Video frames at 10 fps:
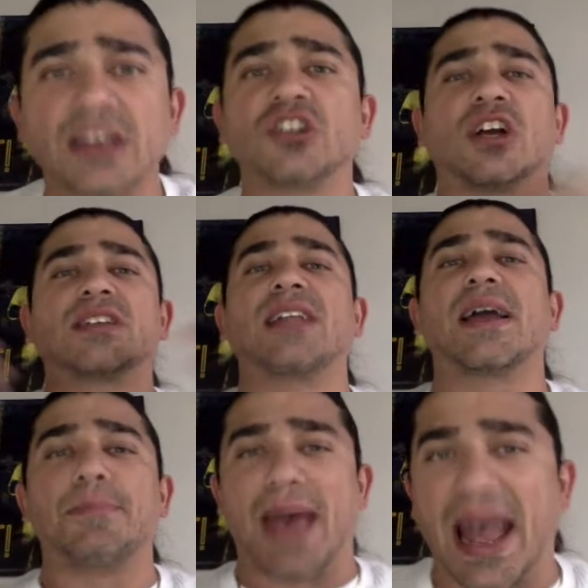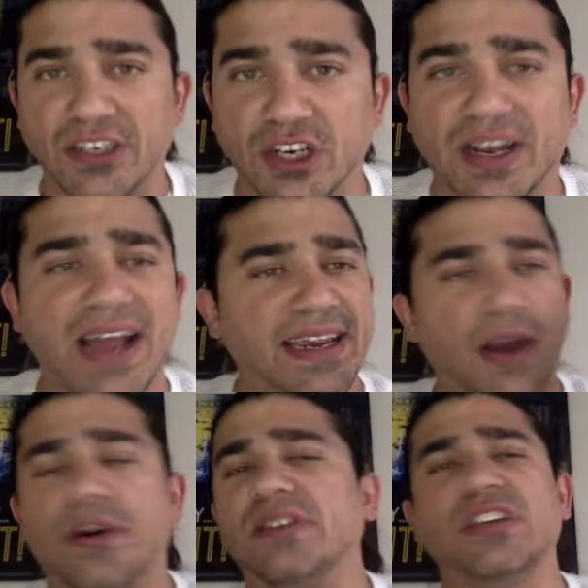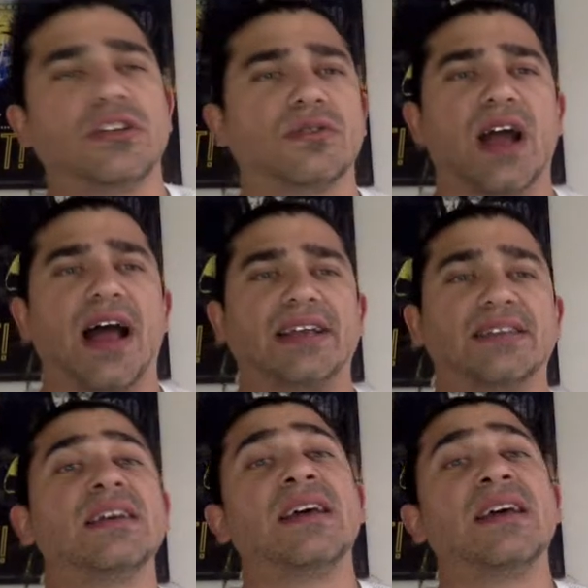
Just like magic, I guarantee you guys.